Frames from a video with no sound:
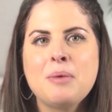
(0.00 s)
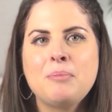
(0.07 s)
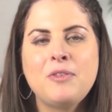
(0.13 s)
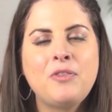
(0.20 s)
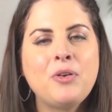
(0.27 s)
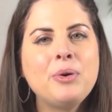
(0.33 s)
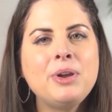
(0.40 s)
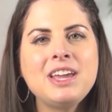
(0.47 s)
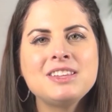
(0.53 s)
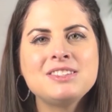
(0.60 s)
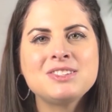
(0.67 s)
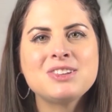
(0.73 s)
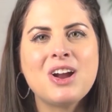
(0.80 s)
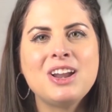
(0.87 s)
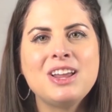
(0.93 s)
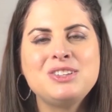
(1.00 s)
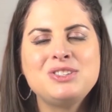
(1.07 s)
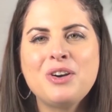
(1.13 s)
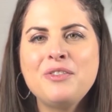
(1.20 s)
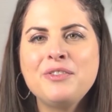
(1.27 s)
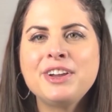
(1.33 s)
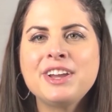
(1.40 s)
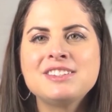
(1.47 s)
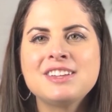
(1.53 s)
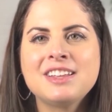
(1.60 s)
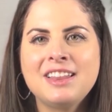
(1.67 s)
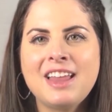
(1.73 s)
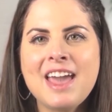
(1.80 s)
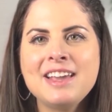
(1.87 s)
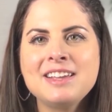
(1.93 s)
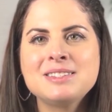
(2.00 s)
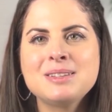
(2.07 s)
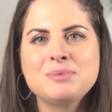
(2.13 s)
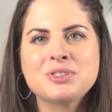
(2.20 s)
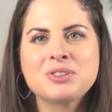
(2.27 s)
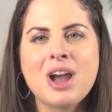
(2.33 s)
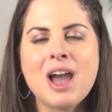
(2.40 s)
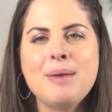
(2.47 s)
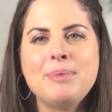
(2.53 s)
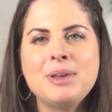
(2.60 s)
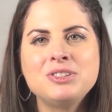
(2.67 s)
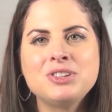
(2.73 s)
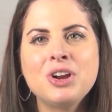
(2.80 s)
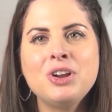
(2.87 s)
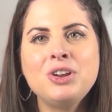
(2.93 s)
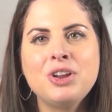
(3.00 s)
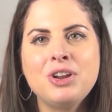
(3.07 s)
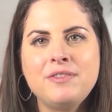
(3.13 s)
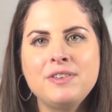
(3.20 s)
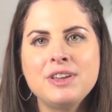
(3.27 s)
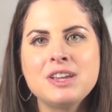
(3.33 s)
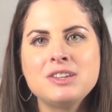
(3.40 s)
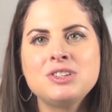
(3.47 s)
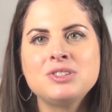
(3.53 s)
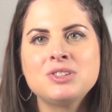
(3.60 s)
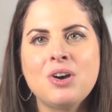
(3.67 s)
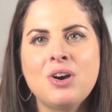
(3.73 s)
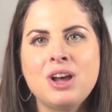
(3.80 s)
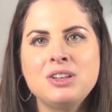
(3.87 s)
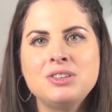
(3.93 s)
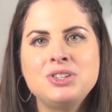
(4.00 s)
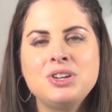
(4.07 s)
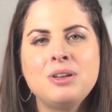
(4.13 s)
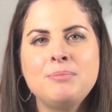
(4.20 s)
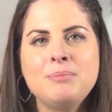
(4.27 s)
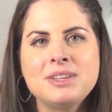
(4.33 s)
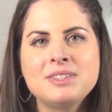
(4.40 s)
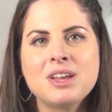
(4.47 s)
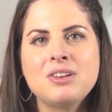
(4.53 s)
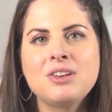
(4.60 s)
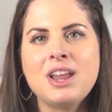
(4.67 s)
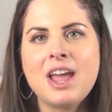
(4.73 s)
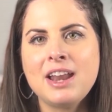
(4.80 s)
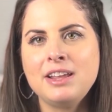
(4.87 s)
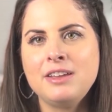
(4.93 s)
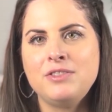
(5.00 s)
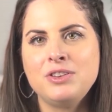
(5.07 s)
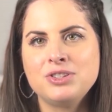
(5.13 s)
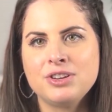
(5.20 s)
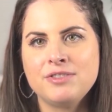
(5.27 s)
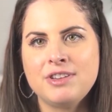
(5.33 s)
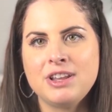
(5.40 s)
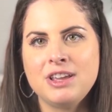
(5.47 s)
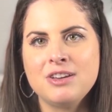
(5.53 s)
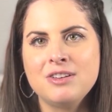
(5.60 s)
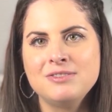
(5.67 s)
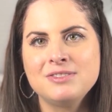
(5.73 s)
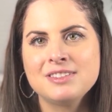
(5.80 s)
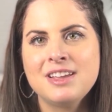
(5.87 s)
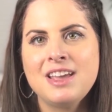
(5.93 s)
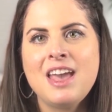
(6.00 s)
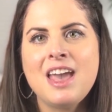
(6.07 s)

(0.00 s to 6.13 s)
Before we get started, don't forget to like, subscribe, and turn notifications on so you don't miss out on any future videos.